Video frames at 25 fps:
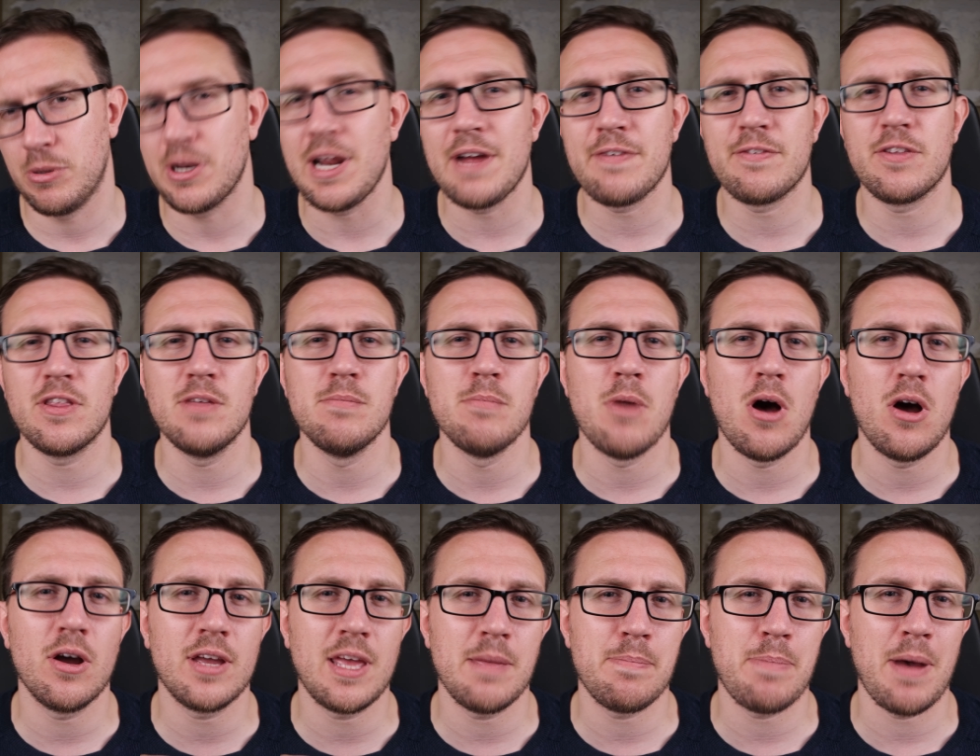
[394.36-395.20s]
But after the
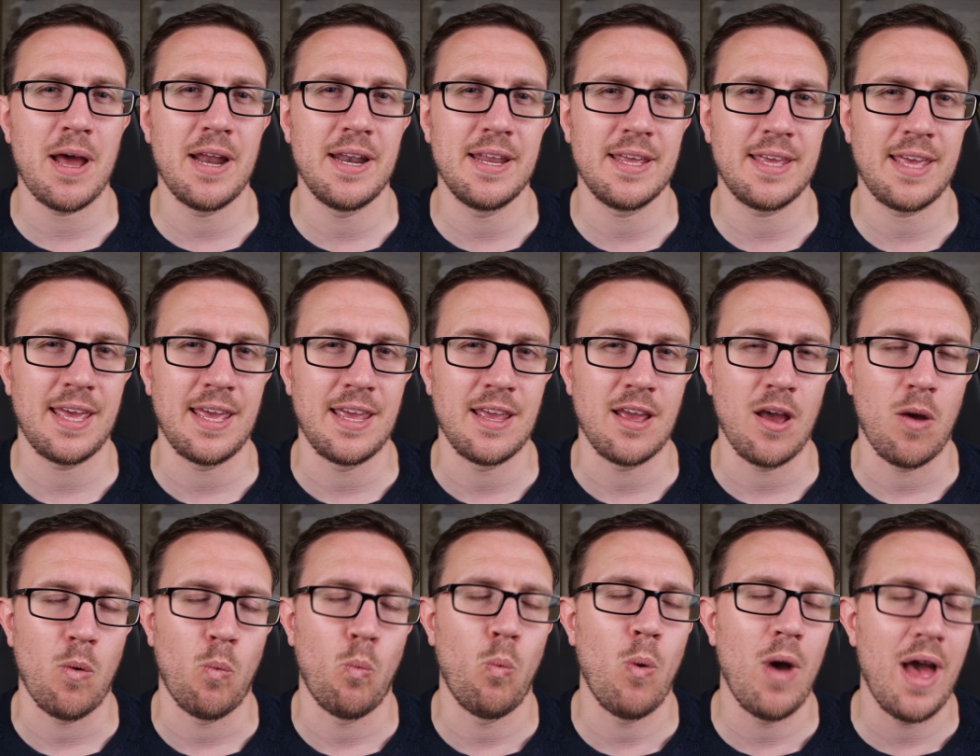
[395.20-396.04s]
market panicking,
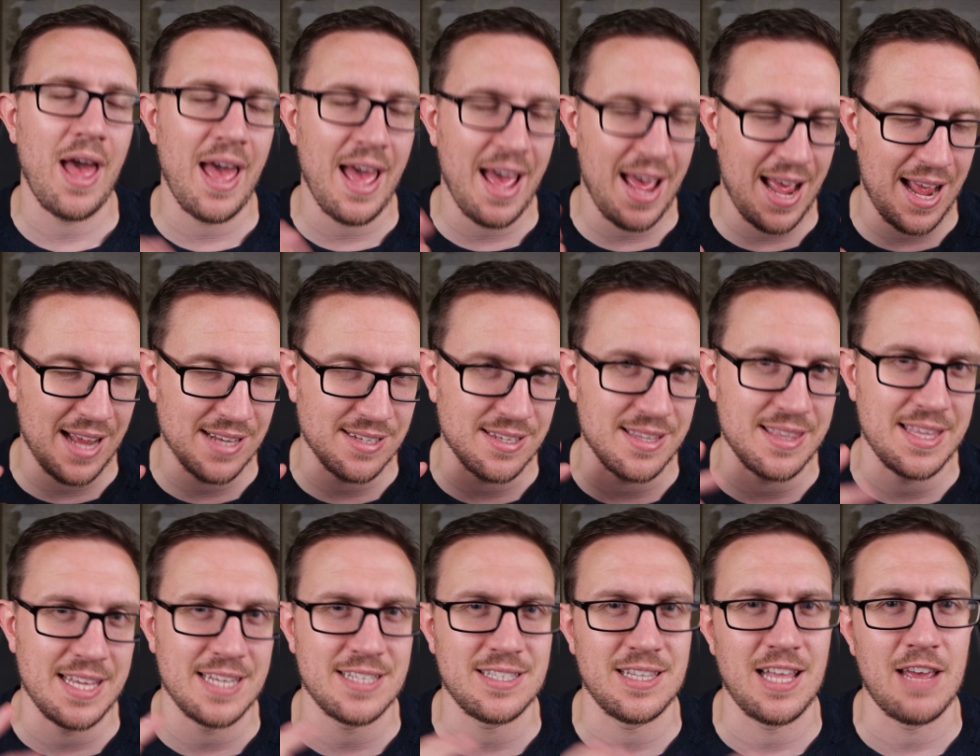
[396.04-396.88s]
where has
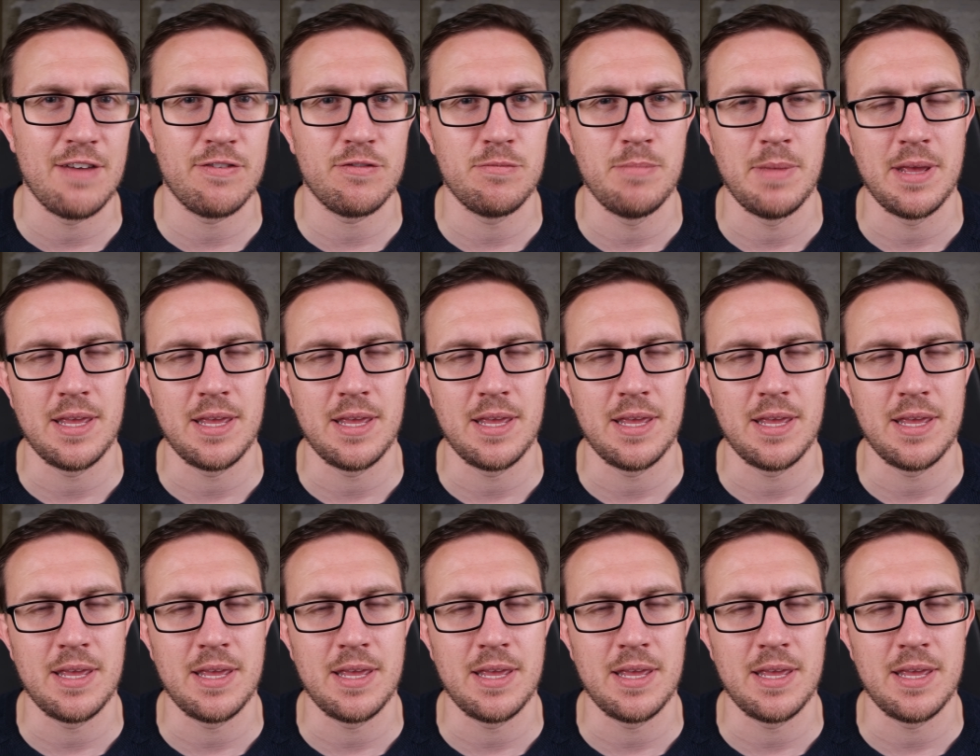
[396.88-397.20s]
this left